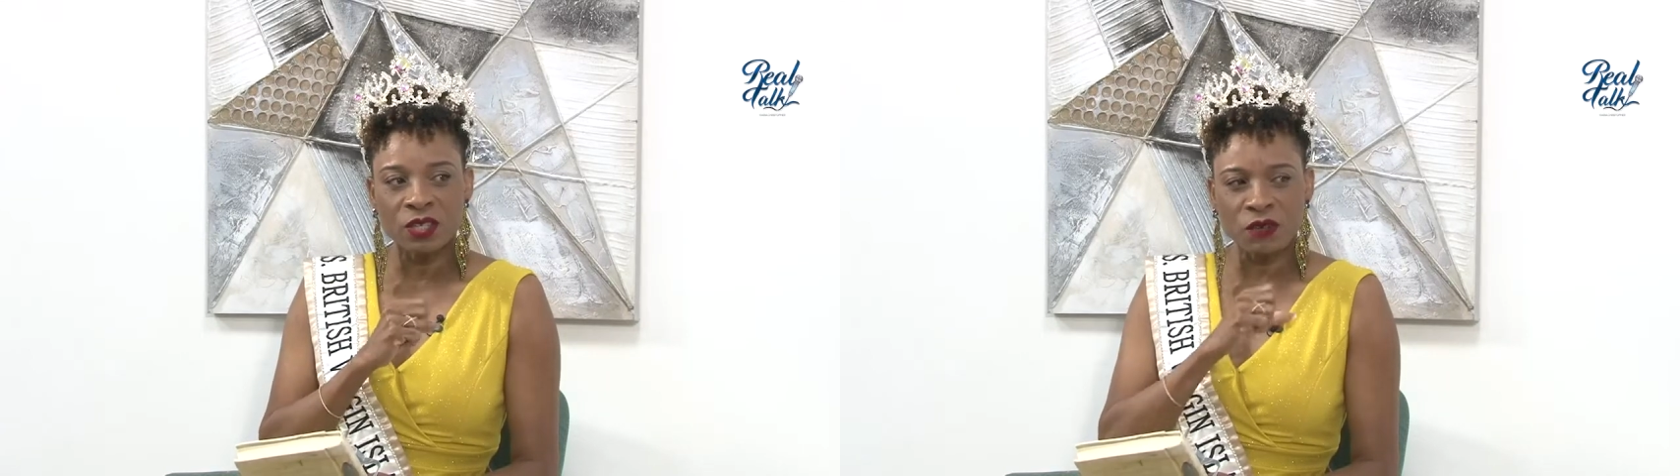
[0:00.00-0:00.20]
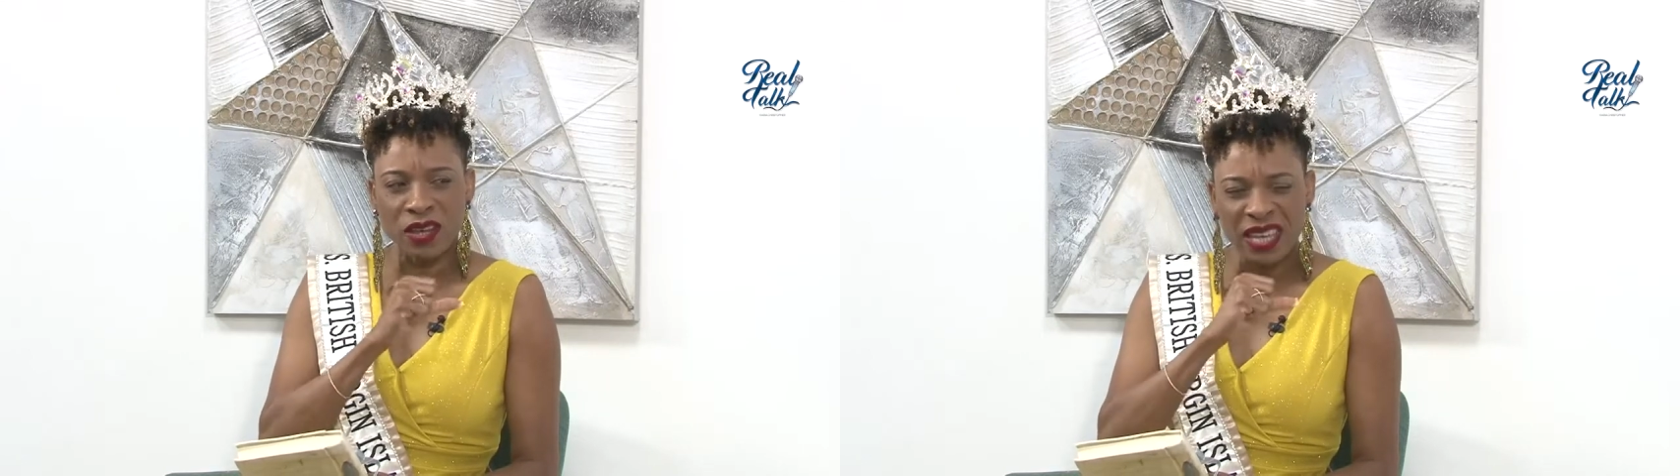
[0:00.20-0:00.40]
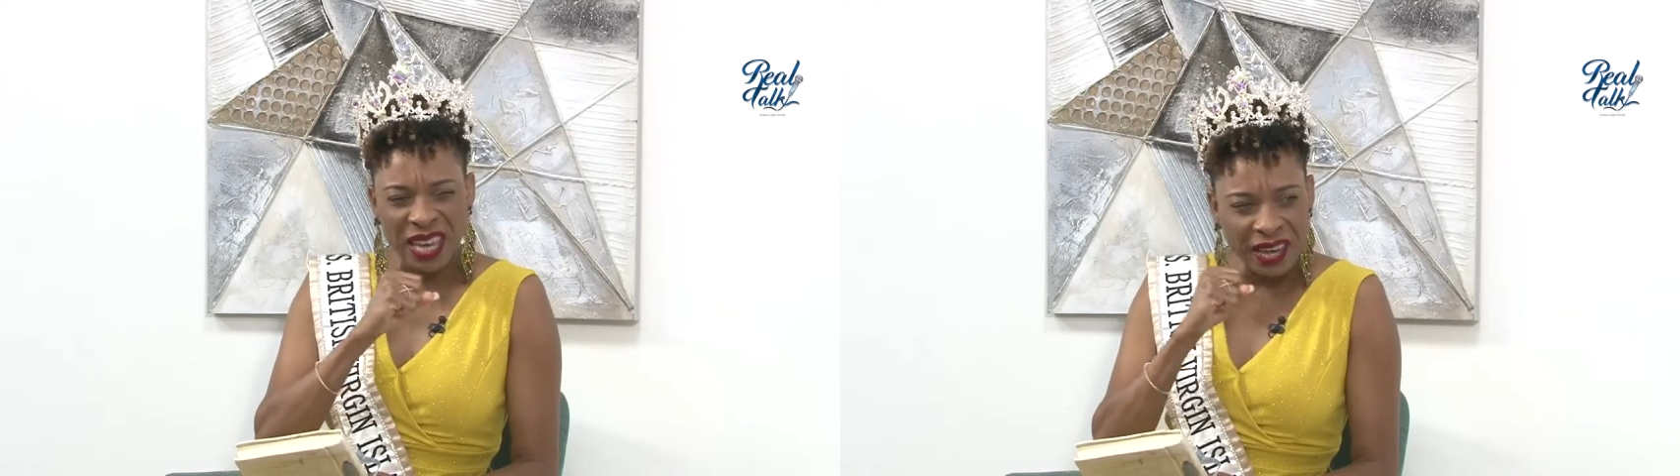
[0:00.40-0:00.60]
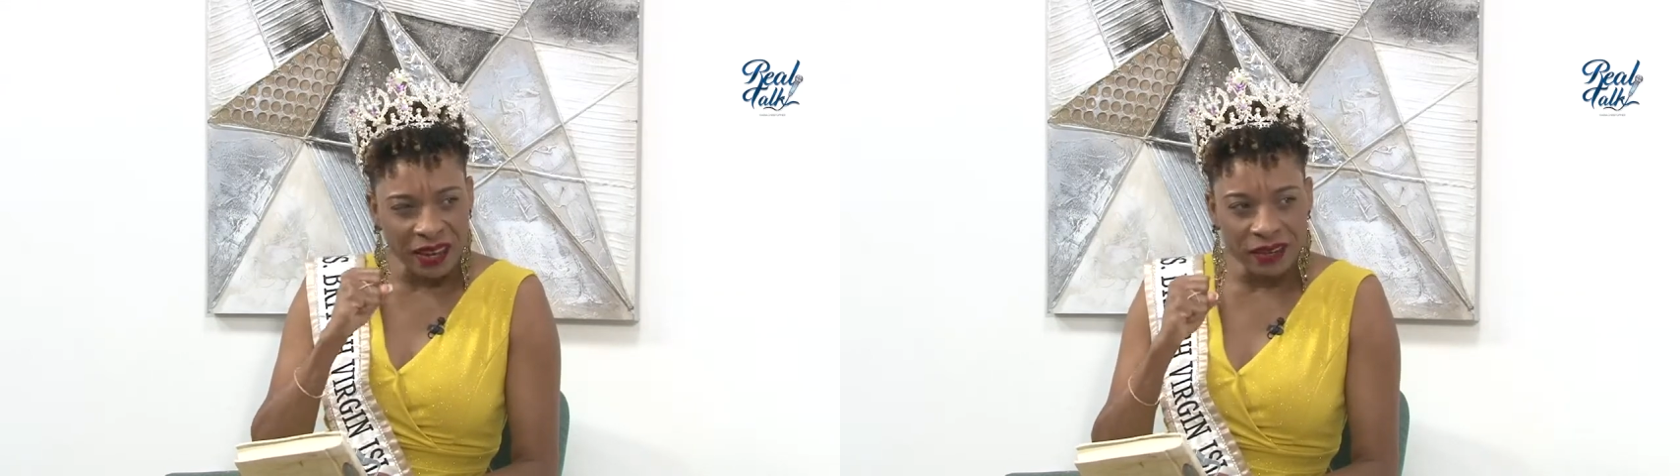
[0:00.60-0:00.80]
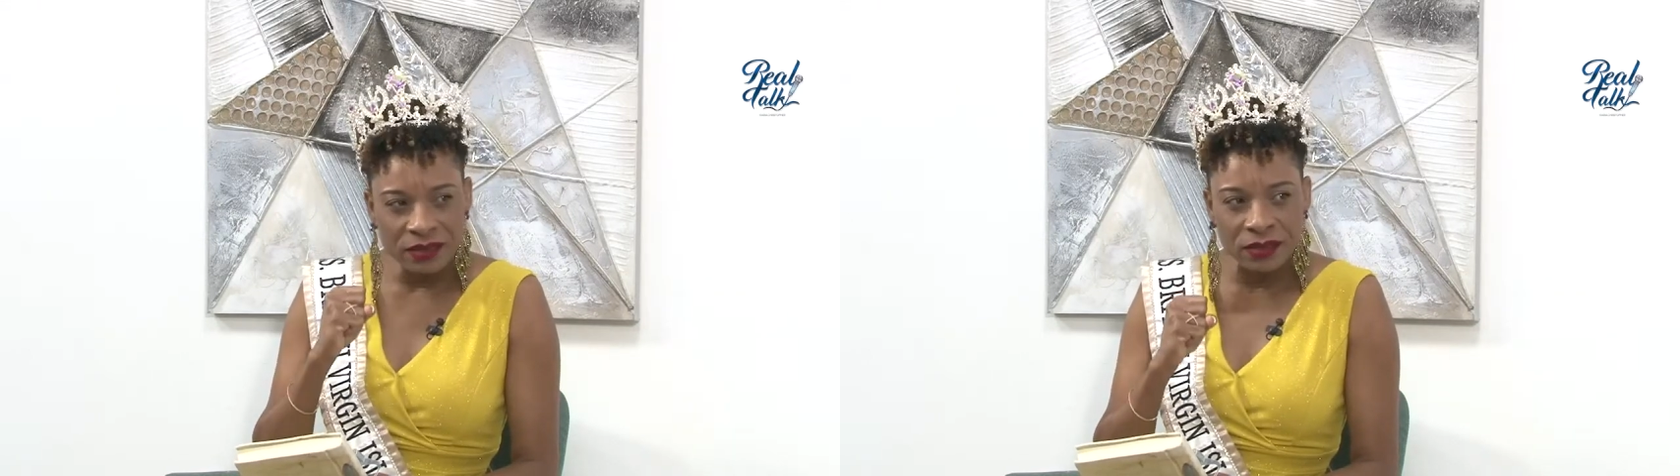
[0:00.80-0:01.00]
So for
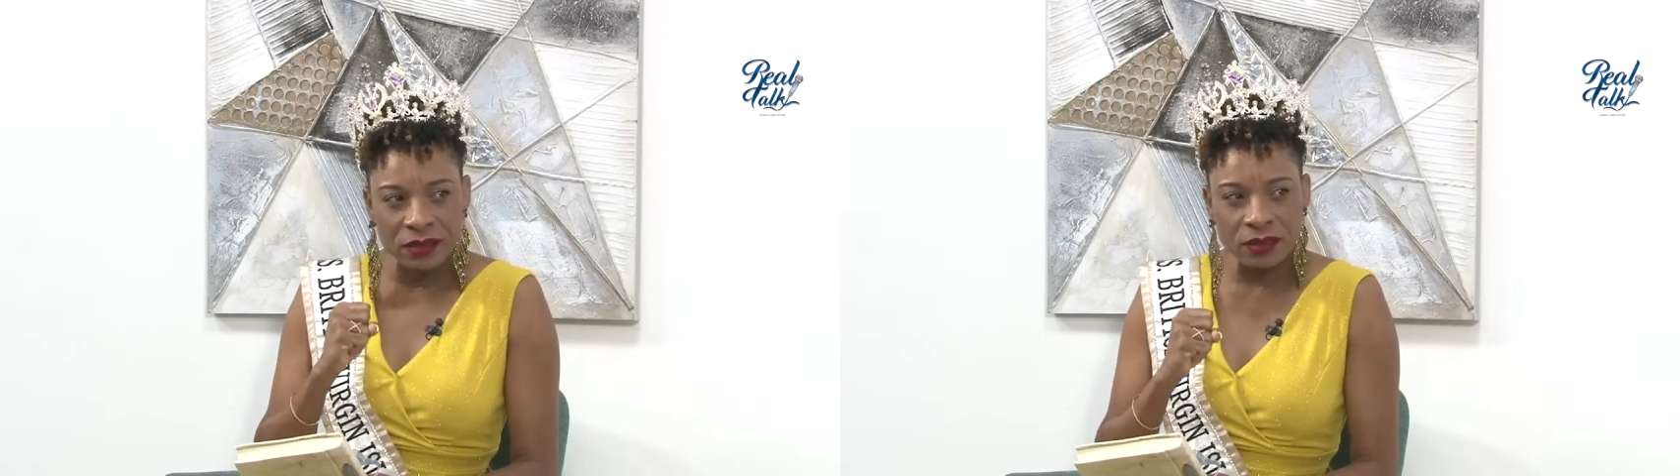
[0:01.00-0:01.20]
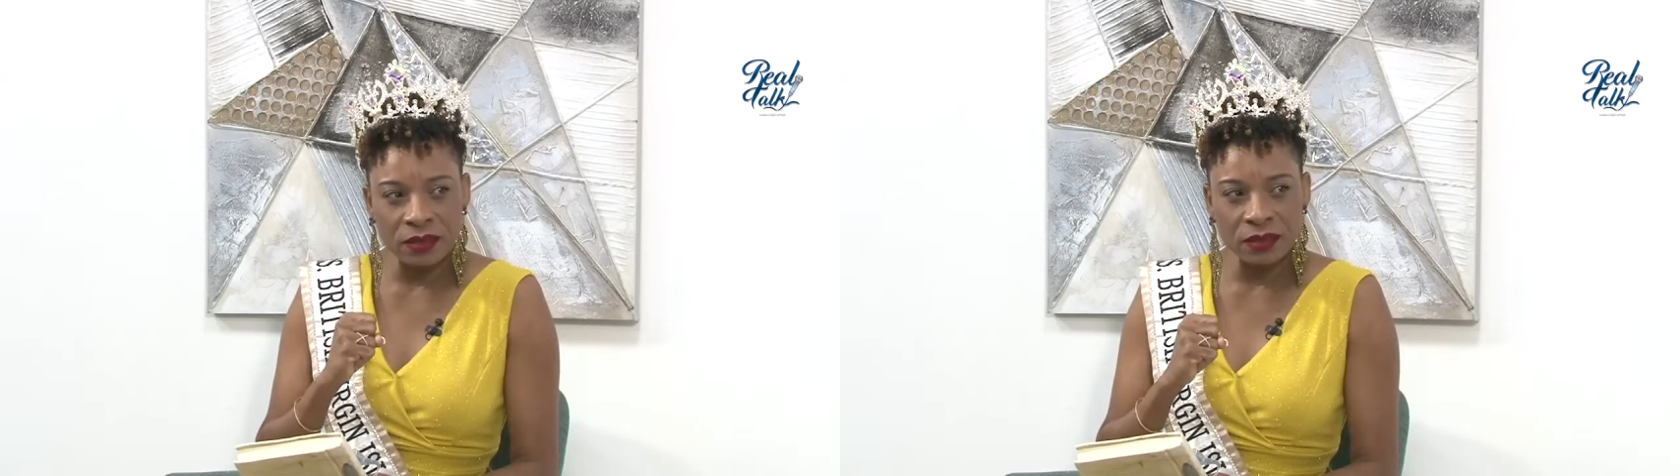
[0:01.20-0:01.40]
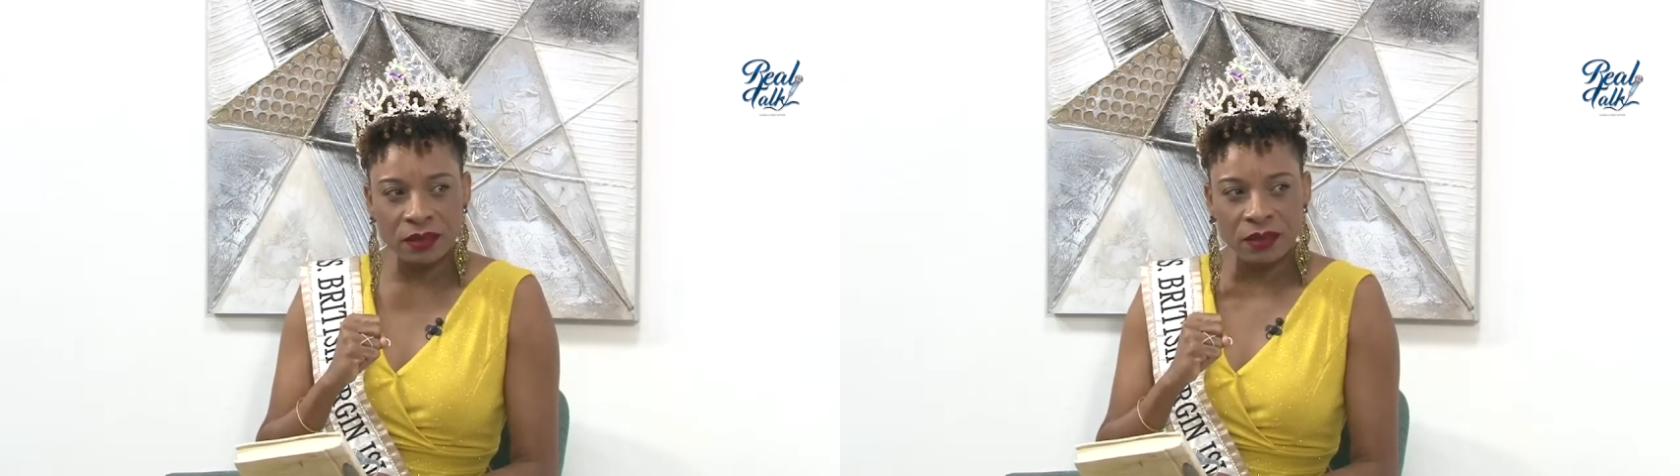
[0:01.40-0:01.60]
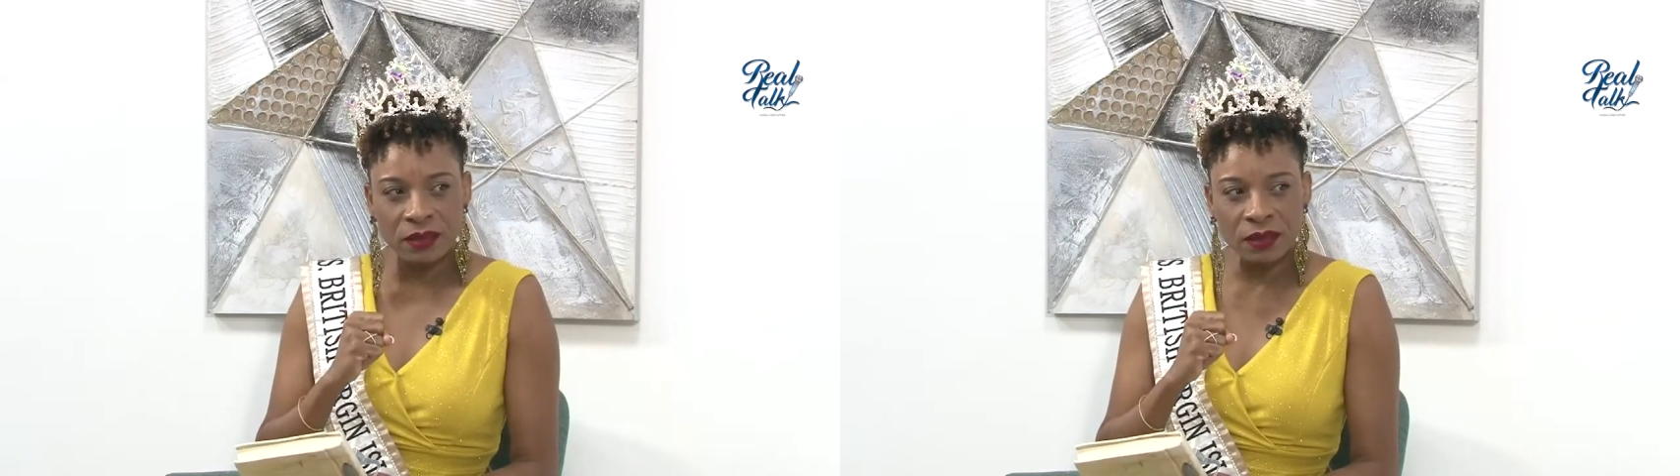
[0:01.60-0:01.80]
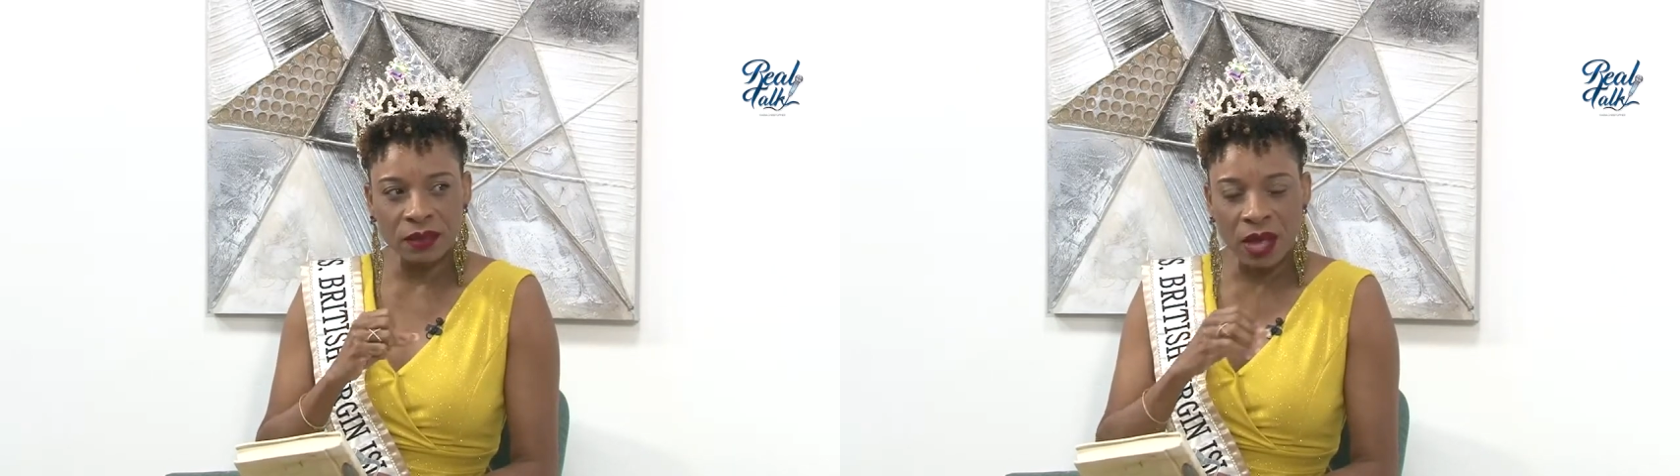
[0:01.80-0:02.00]
years,